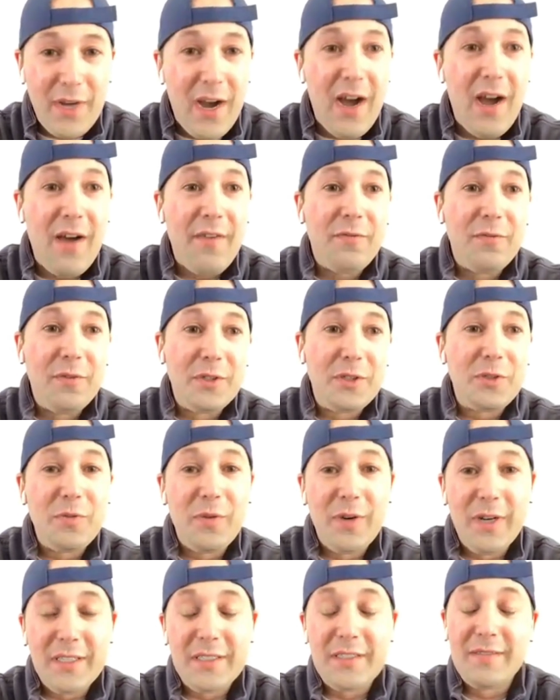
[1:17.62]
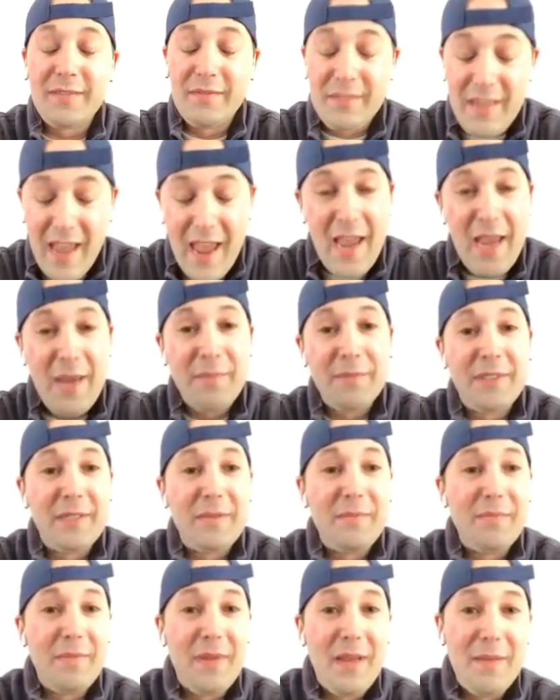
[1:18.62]
off, which was games
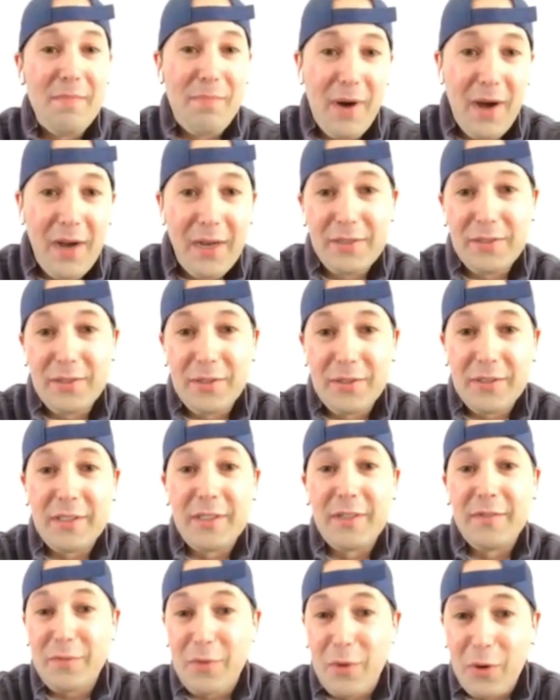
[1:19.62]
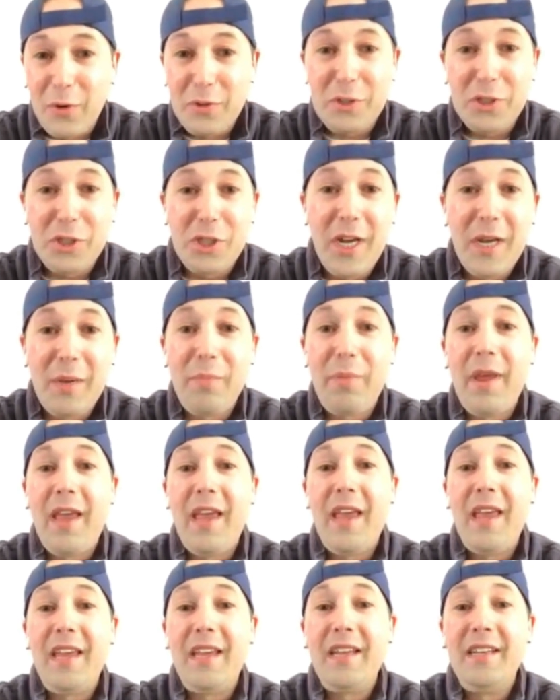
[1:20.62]
and, and puzzles and, of course,
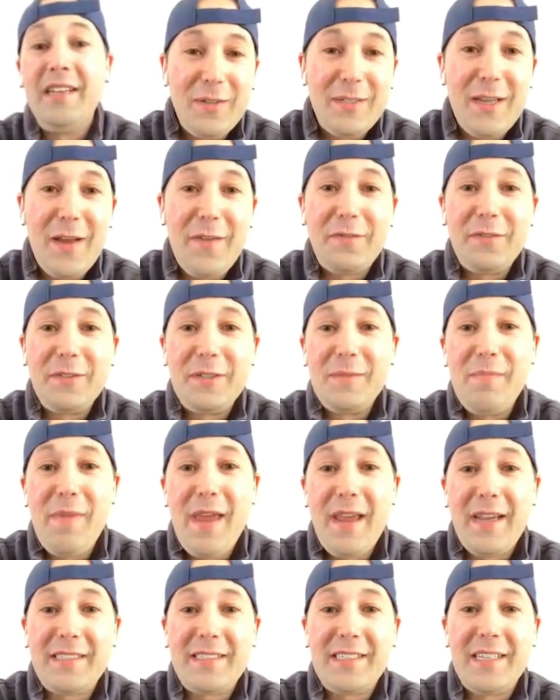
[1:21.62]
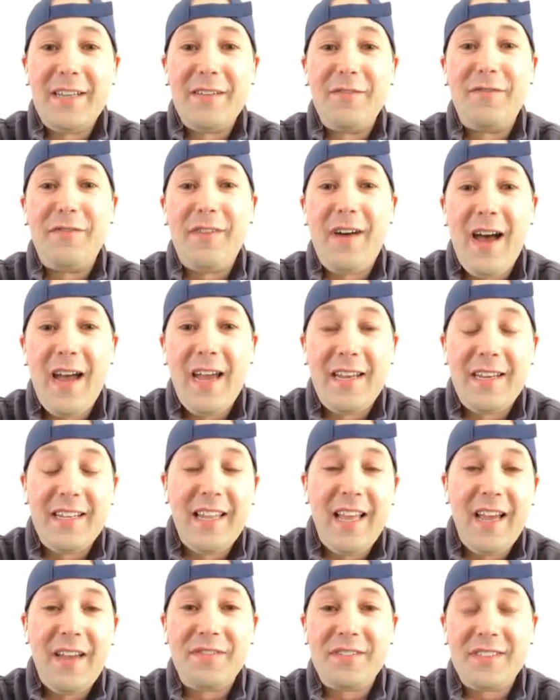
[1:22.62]
champagne, it definitely makes confined
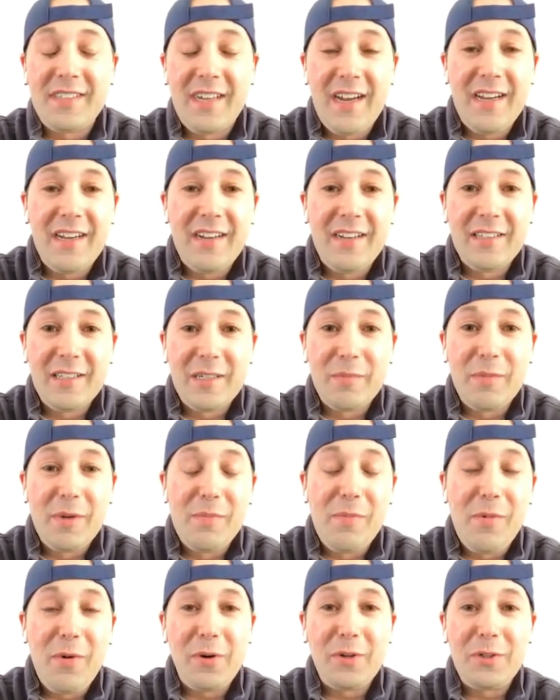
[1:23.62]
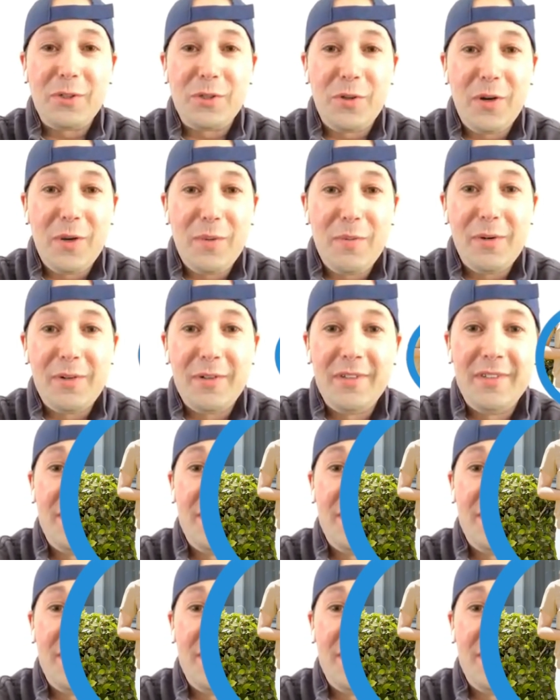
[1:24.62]
lifestyle a little bit more enjoyable.